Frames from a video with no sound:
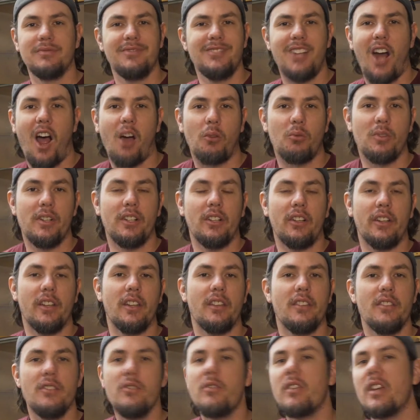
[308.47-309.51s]
Not really.
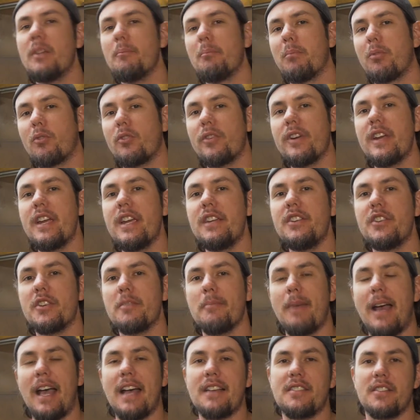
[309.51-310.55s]
You can bring your
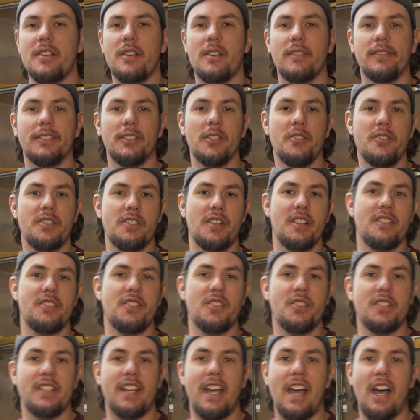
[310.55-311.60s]
mass airflow
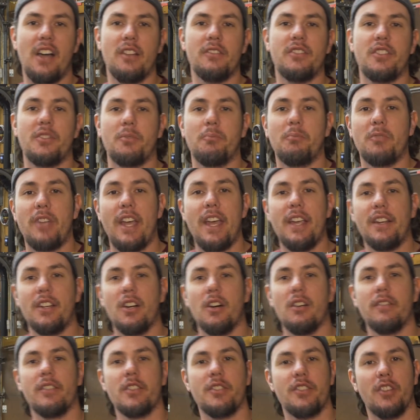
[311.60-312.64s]
sensor down to take
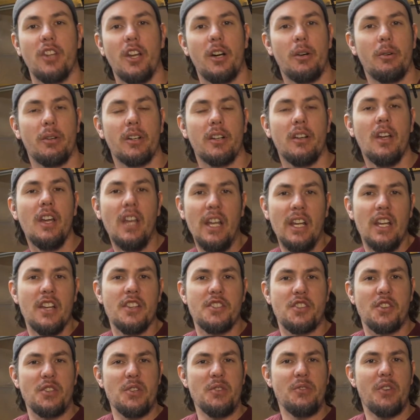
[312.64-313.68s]
over lower
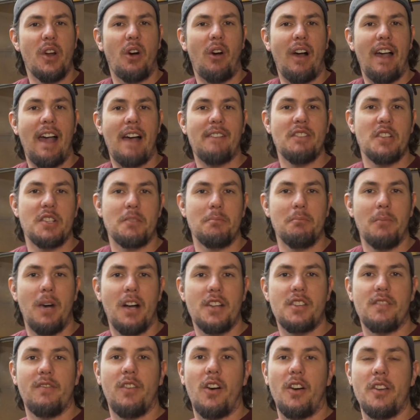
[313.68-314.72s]
so you don't have as
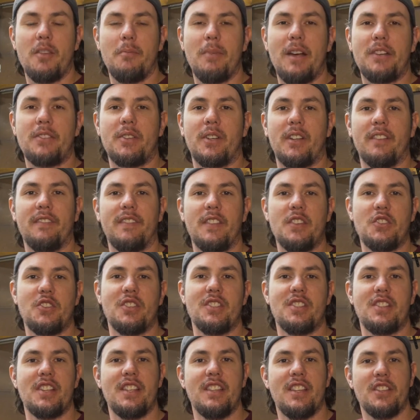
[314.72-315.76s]
much volumetric
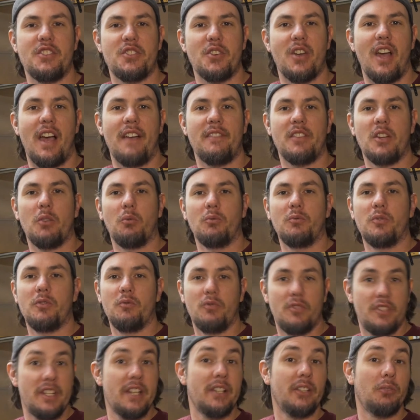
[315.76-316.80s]
efficiency that you're having to
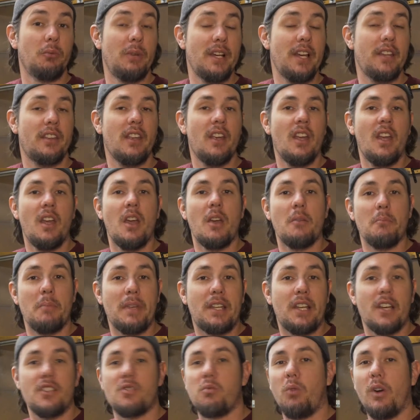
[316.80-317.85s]
deal with
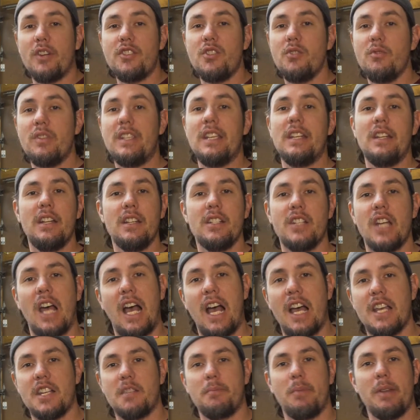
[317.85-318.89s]
because once you get into
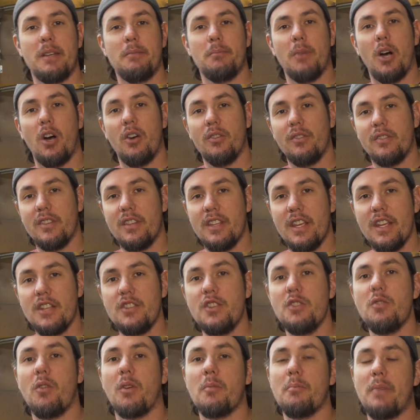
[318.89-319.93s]
high speed mode, then
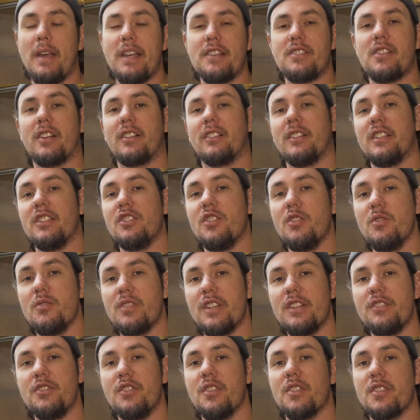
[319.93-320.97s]
you are basically
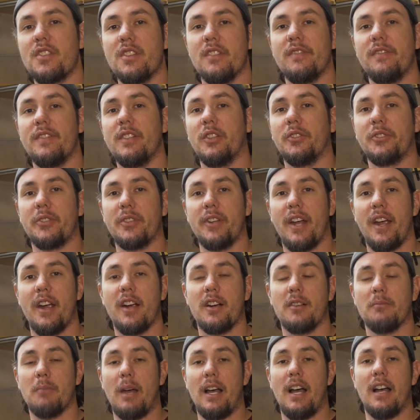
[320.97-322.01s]
using just the filtered
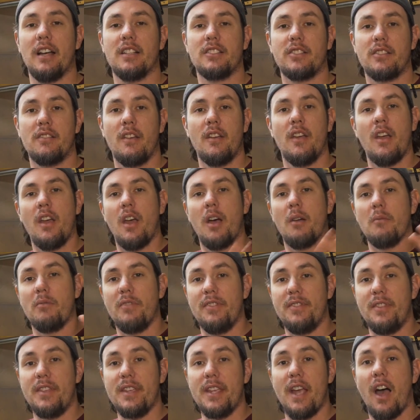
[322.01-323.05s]
air mass.
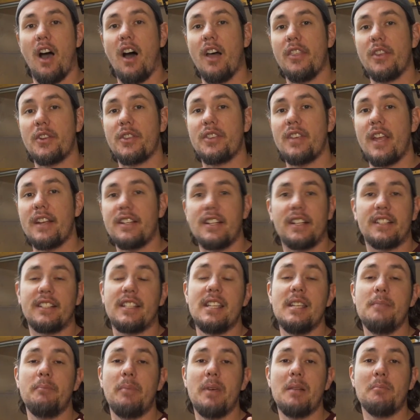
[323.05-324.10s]
The other thing to
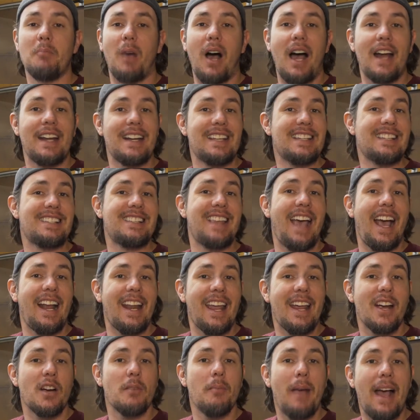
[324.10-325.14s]
keep in mind is that
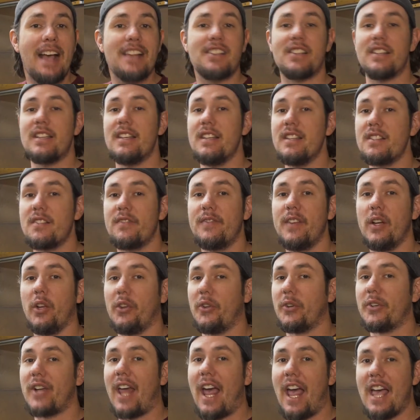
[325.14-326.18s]
air mass is
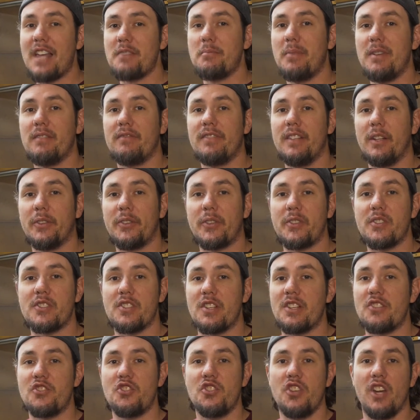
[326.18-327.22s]
filtered, has been filtered
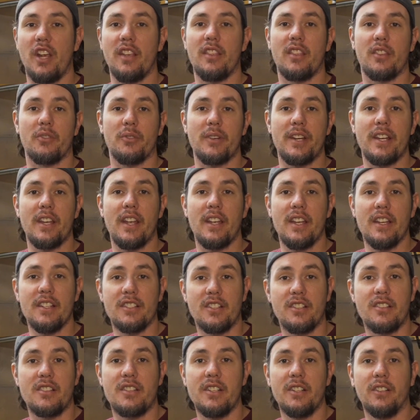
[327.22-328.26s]
since Gen 3, is
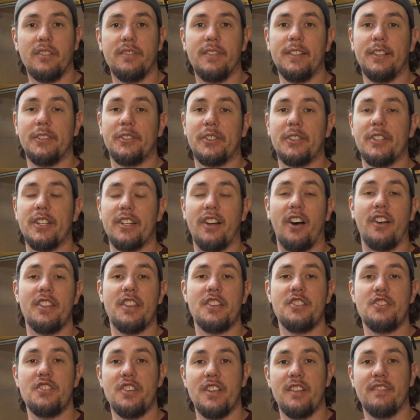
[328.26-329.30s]
still filtered on
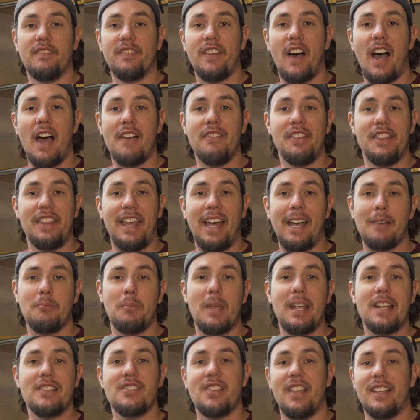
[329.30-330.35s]
the Gen 5. And that
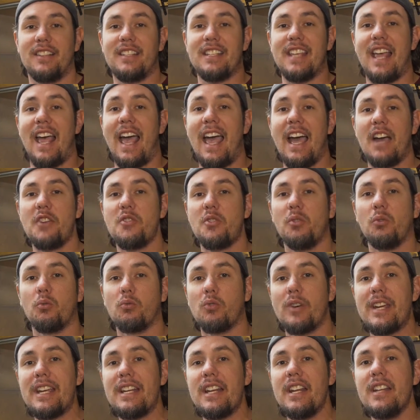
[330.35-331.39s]
means that the actual
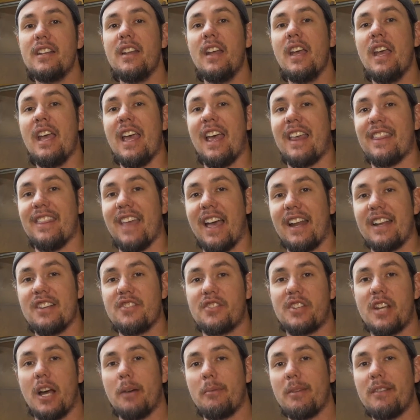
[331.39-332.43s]
reading that
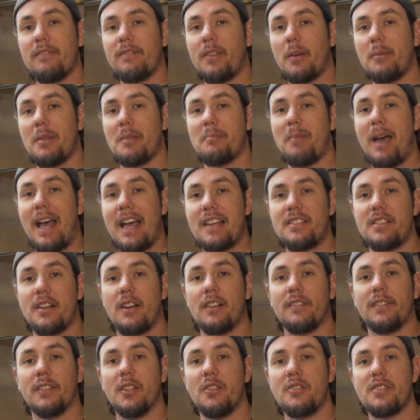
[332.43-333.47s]
is coming from the mass
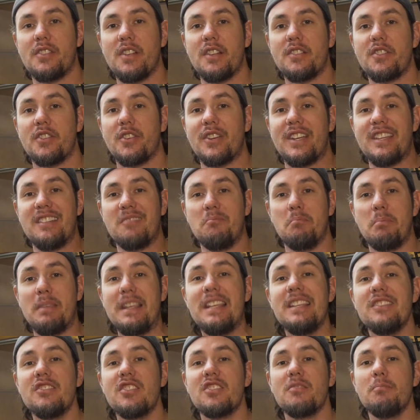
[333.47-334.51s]
airflow sensor is
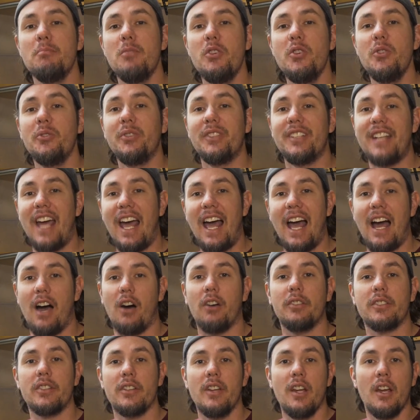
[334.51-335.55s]
being smoothed
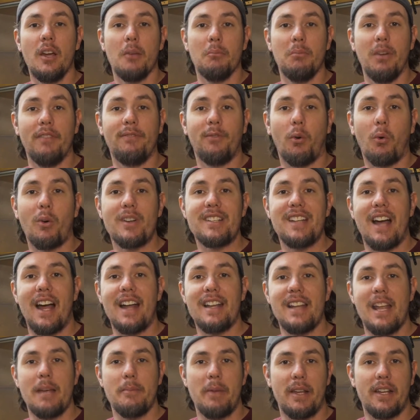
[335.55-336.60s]
out before
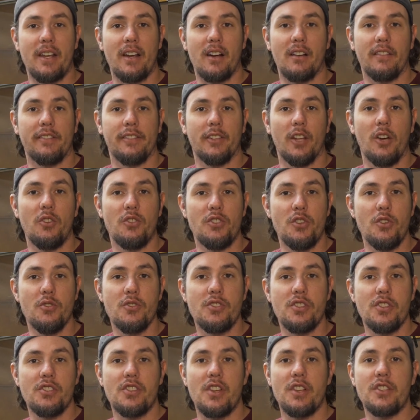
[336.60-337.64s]
dynamic airflow
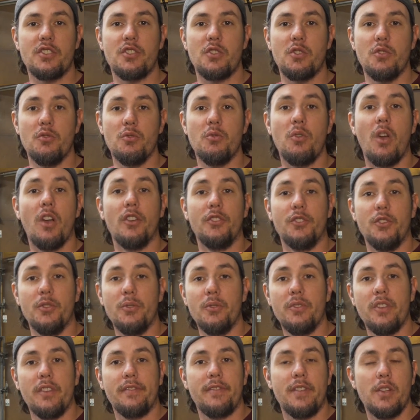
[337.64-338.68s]
uses it to
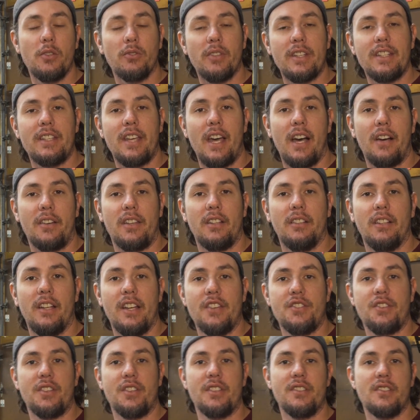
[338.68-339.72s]
do the fueling
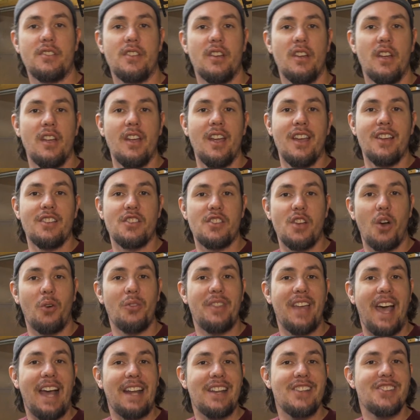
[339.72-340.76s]
calculations. So
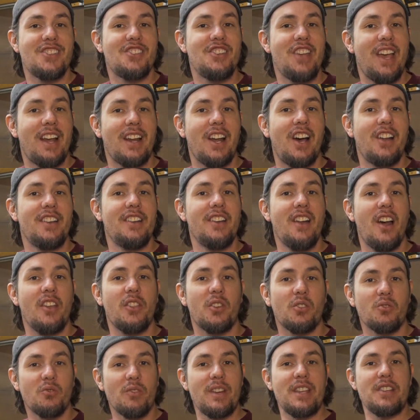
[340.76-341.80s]
that is yet
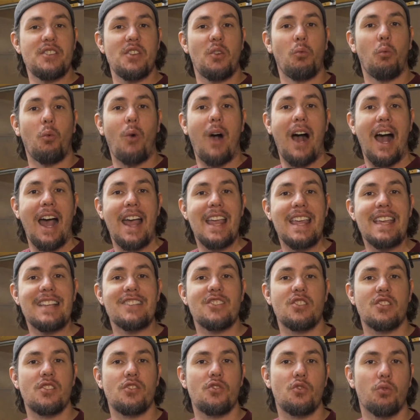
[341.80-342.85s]
another reason why it
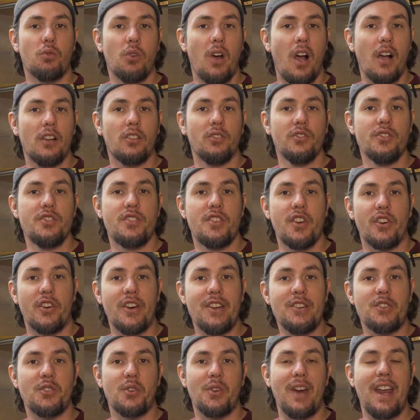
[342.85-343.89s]
struggles
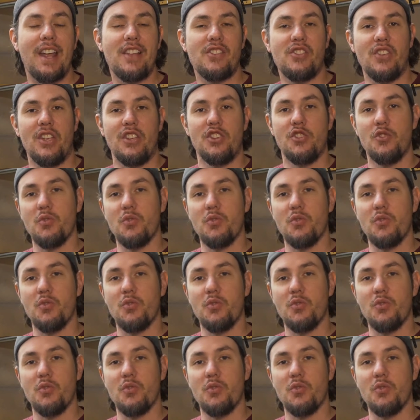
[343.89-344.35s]
during transient.